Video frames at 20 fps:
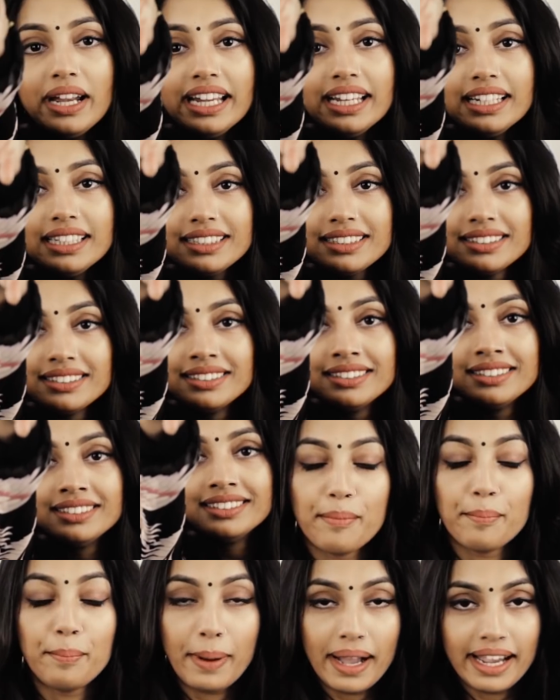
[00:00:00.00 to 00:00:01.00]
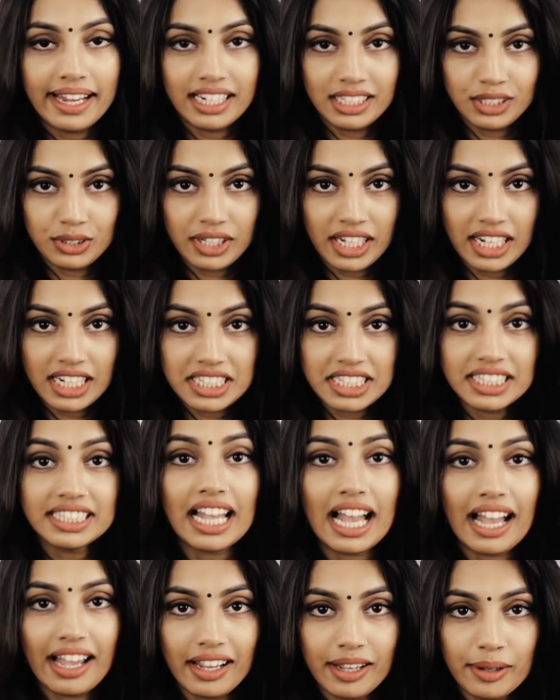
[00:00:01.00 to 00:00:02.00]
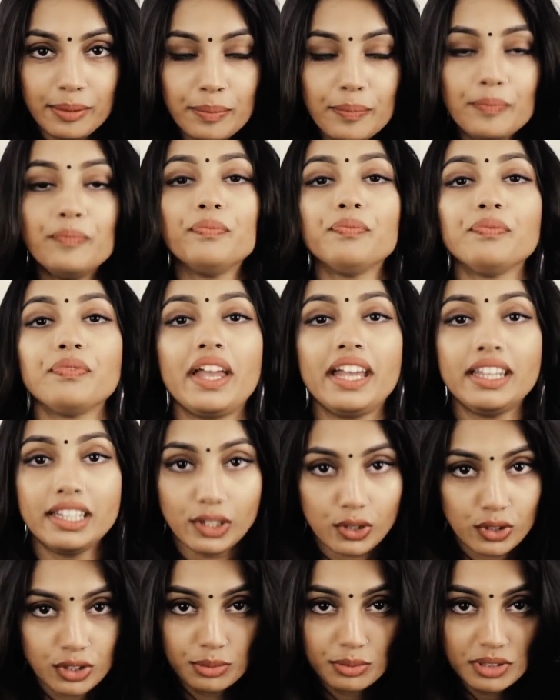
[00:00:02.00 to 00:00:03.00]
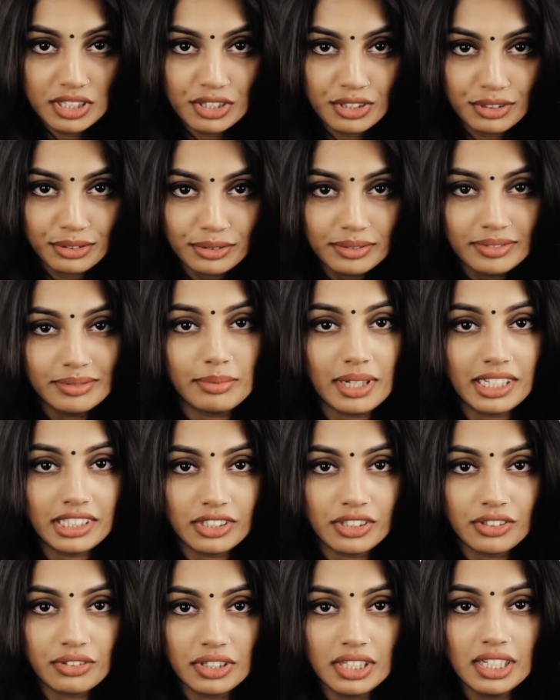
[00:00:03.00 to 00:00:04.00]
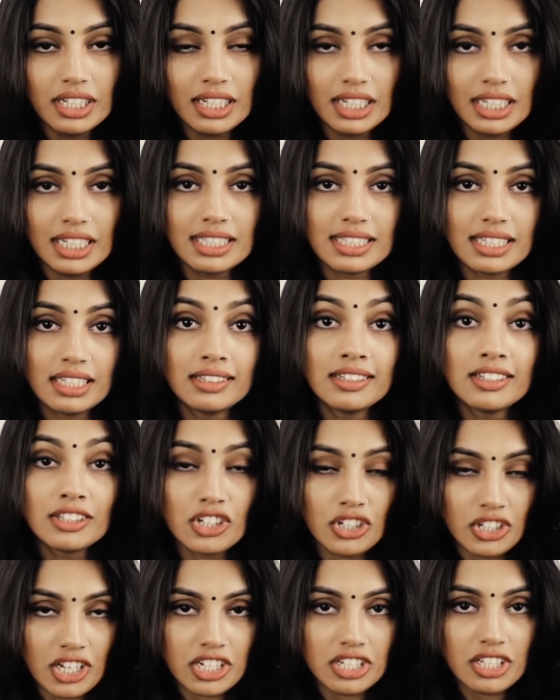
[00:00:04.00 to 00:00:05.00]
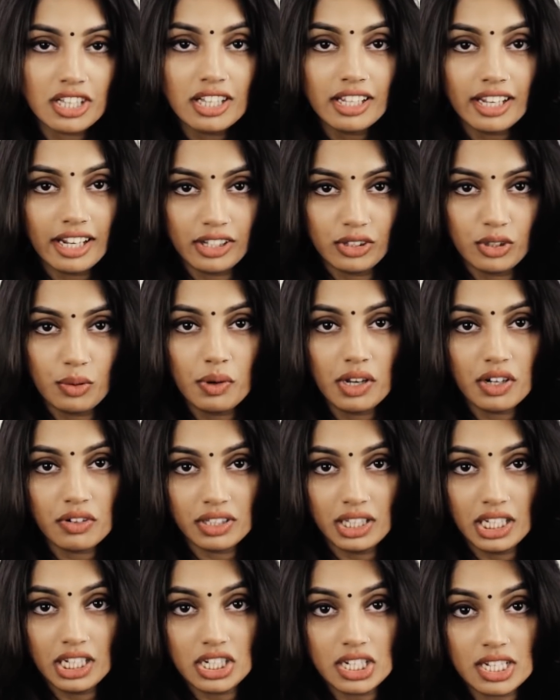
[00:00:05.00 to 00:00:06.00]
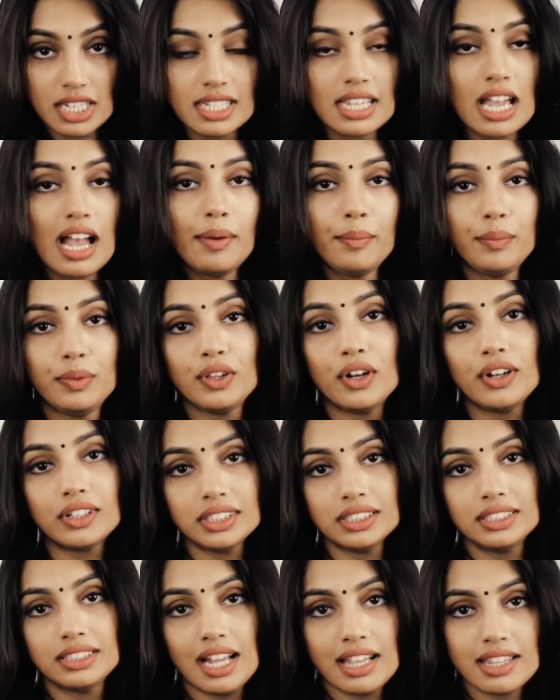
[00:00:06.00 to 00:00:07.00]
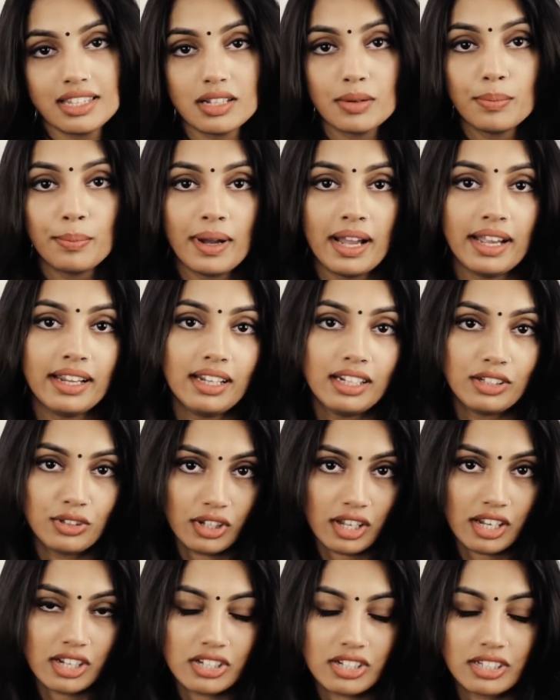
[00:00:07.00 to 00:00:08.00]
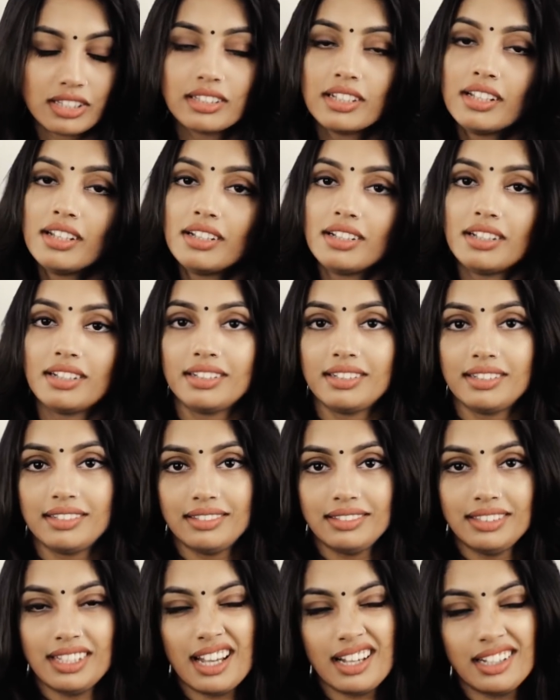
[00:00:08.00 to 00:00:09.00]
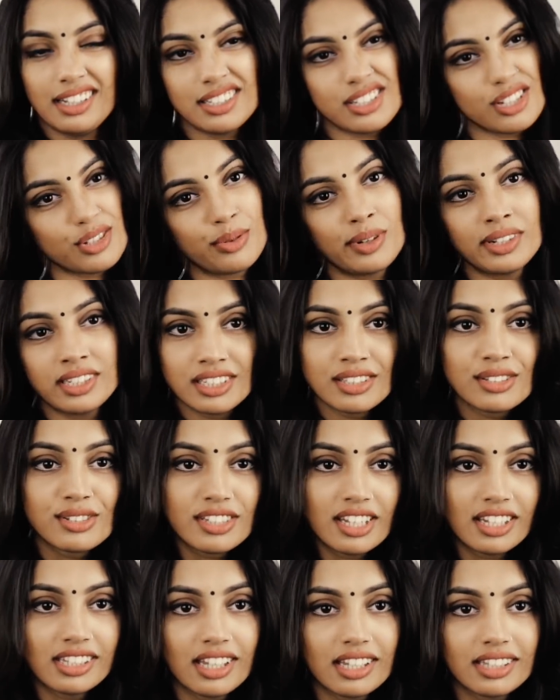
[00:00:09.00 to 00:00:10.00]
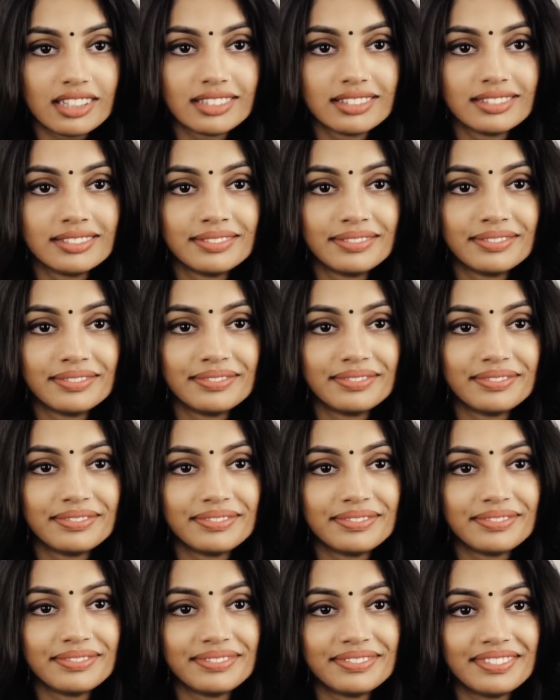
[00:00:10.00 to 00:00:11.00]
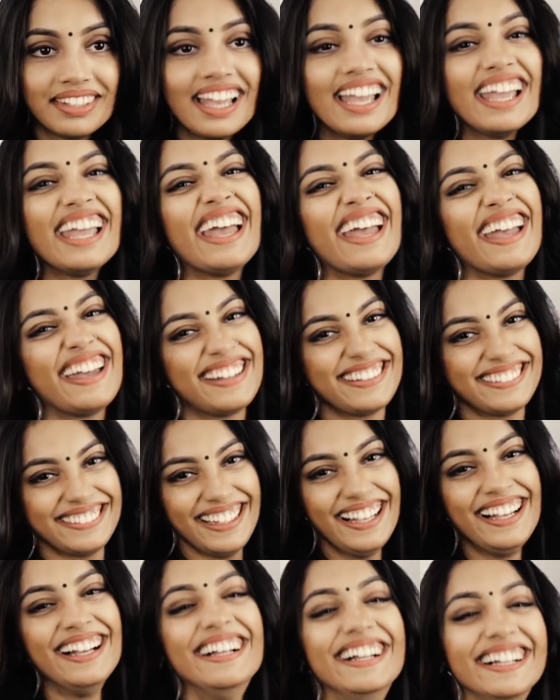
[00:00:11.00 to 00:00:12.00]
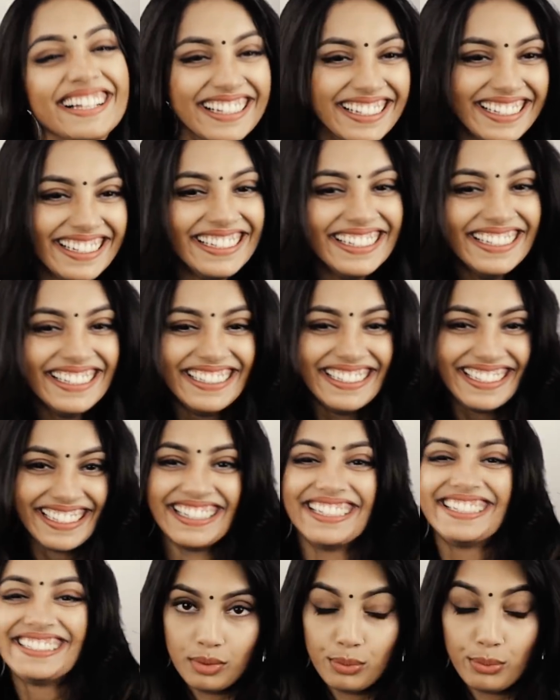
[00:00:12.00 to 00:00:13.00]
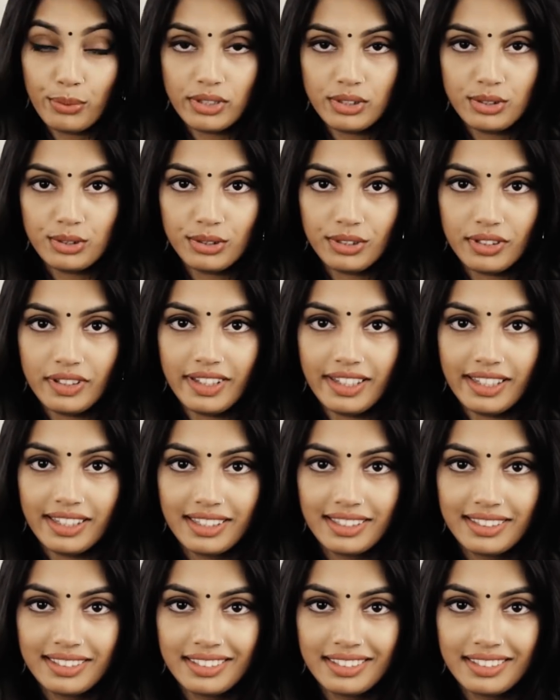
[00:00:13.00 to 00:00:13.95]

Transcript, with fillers: Wait! By education, I am an economist too. My degree is in international economic relations. I'm not a dancer by education. Yeah, I just wanted to say that. But show off cool like yeah. What do you think?